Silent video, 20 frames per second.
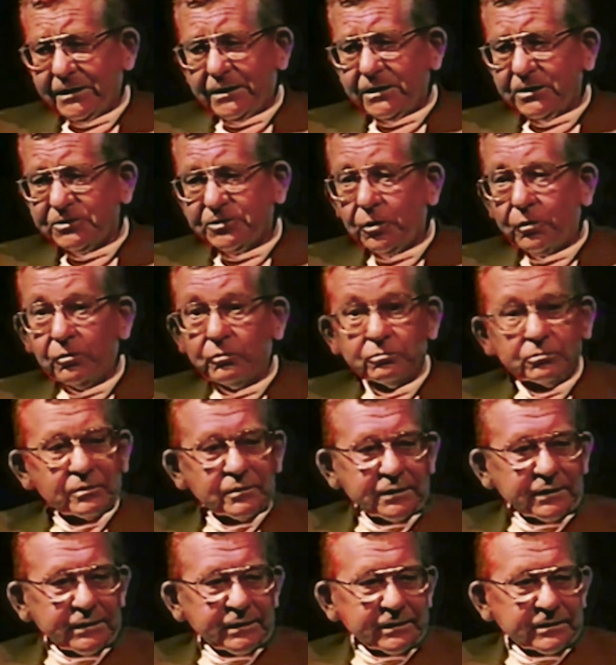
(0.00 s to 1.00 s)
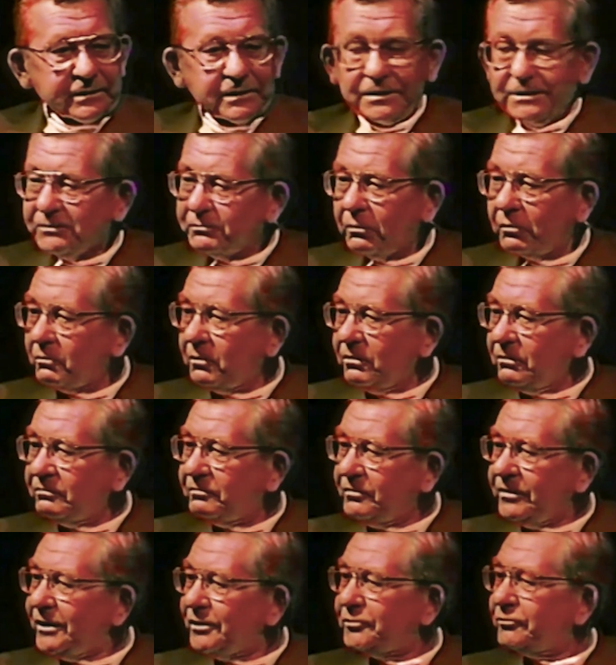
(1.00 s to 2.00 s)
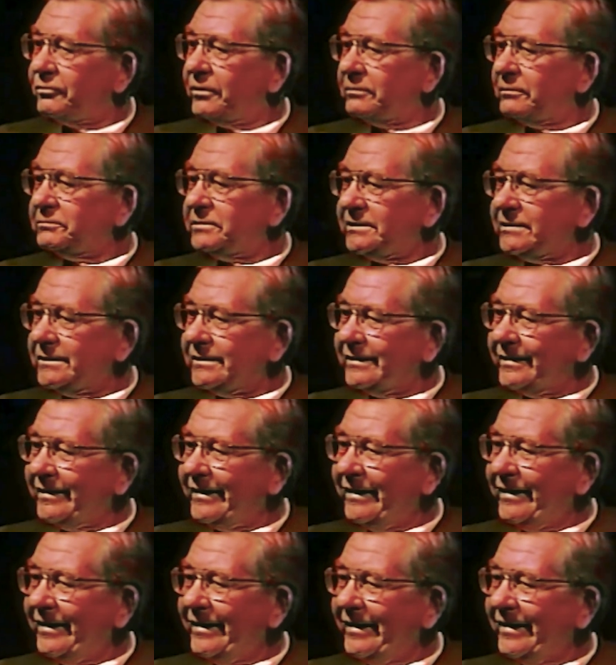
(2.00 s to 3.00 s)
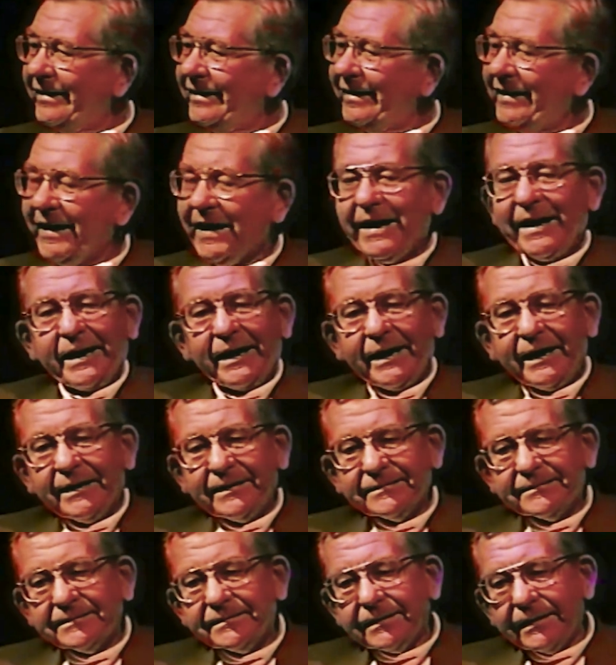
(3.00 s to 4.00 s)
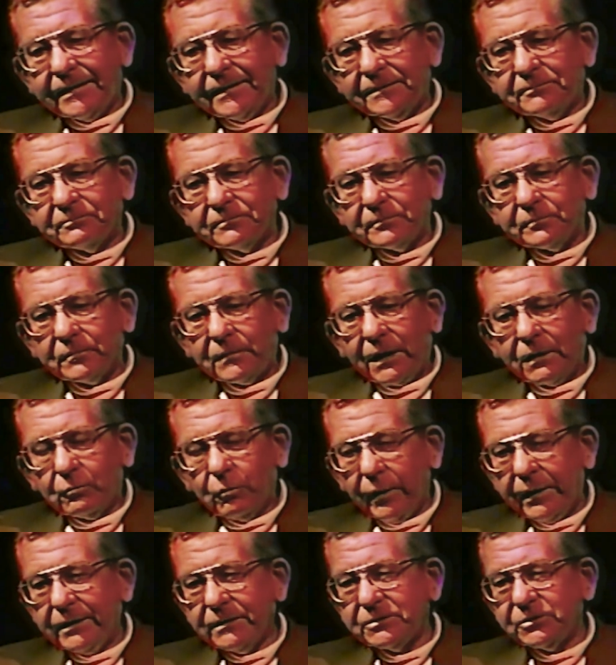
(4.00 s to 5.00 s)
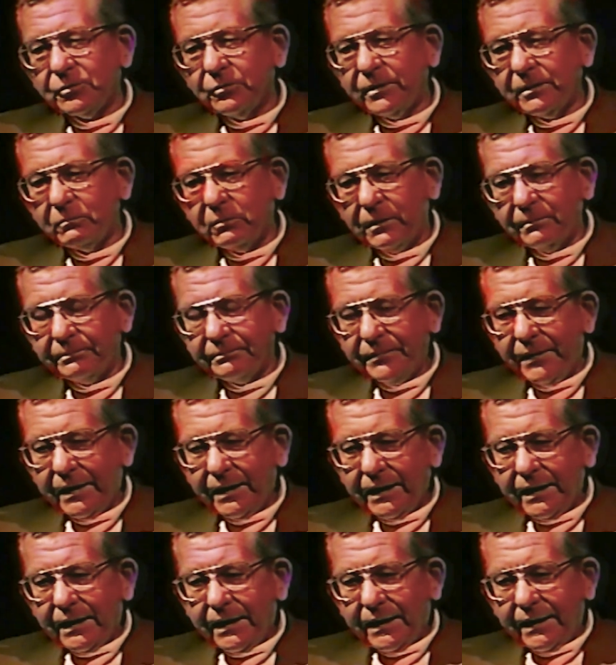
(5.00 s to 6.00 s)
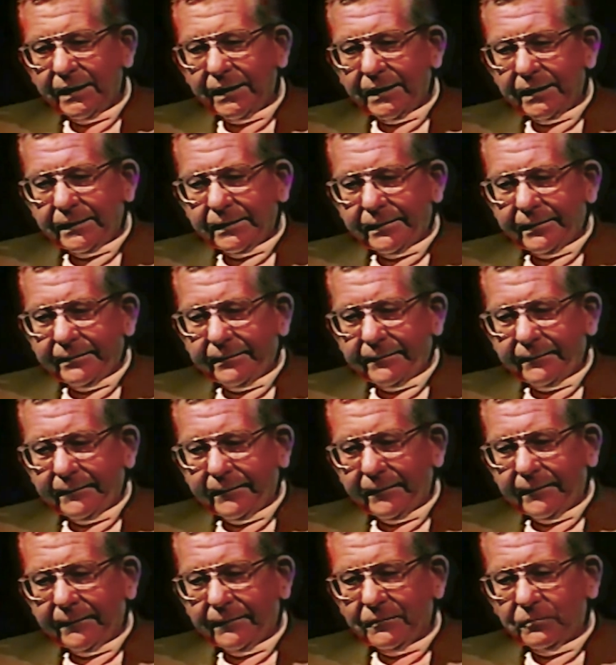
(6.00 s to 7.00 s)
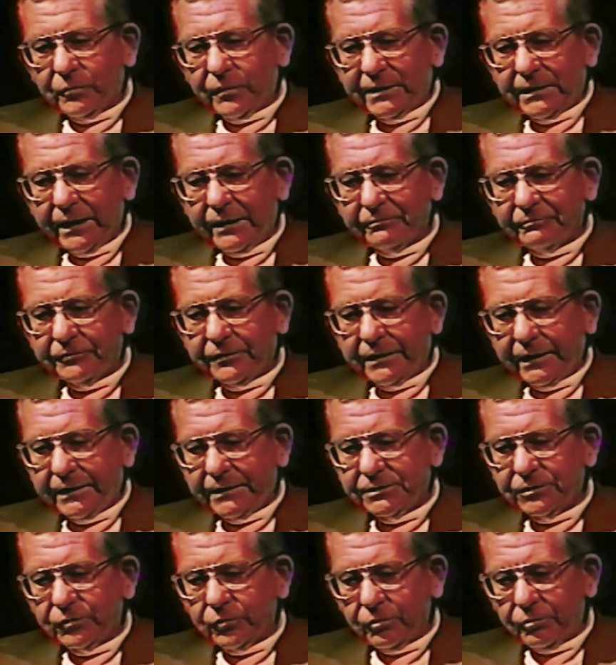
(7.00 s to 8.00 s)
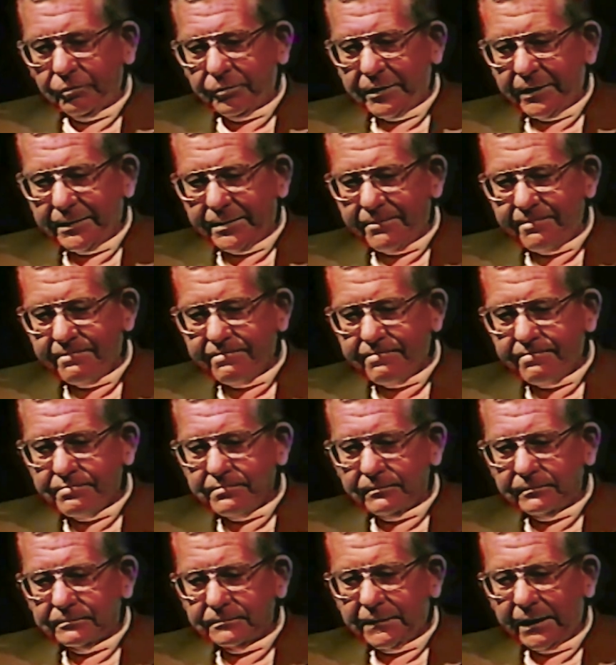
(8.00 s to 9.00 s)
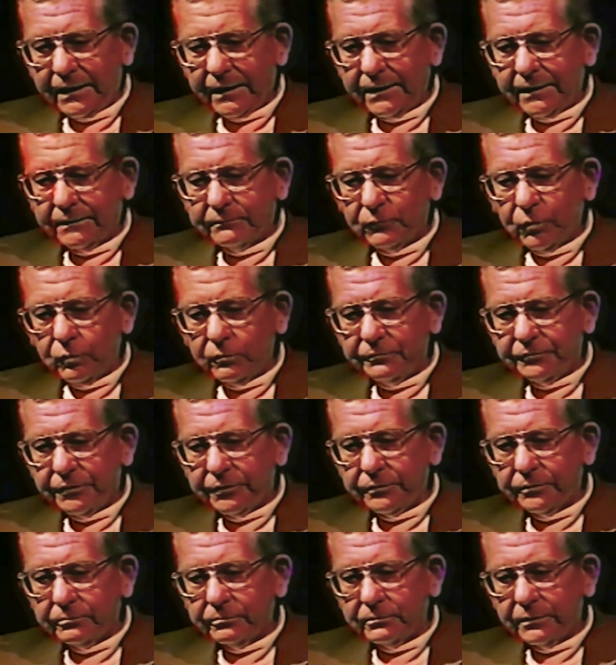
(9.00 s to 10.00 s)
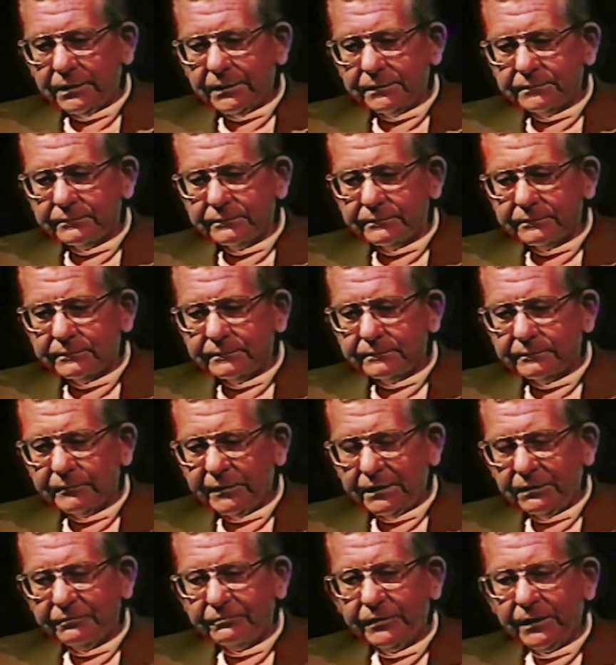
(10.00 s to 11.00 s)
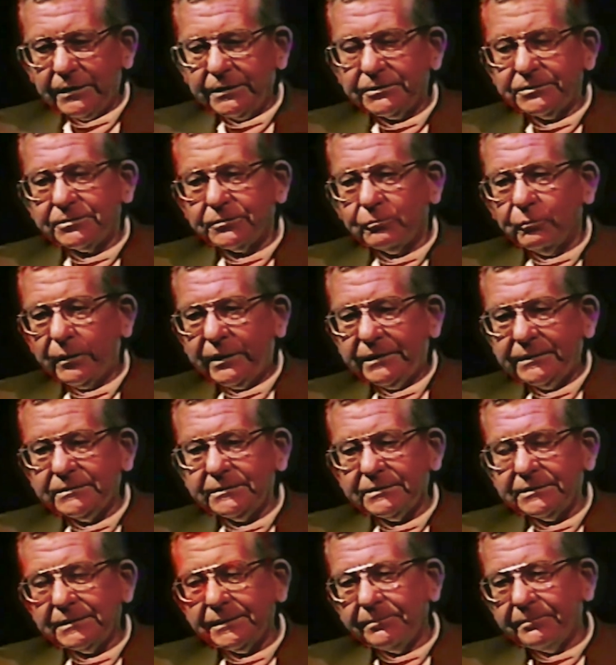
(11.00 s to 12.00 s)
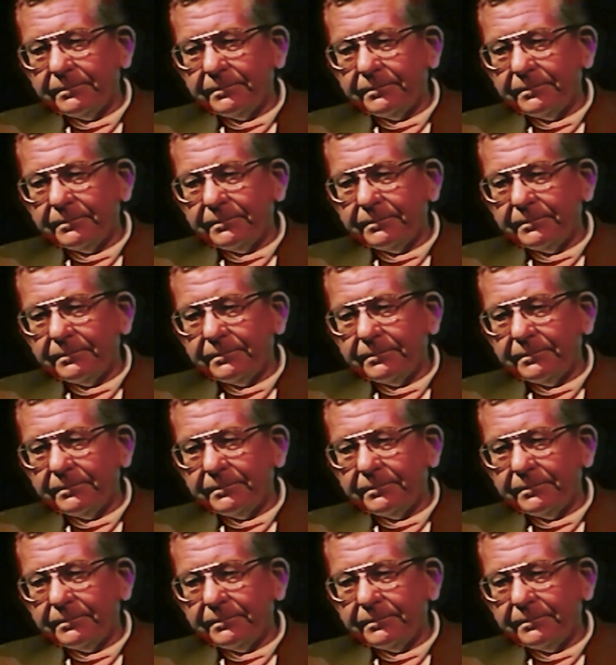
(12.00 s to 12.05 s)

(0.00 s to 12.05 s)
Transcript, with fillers: So these were all field trips, and quite enjoyable. We left Astoria and moved to Middle Village, Queens.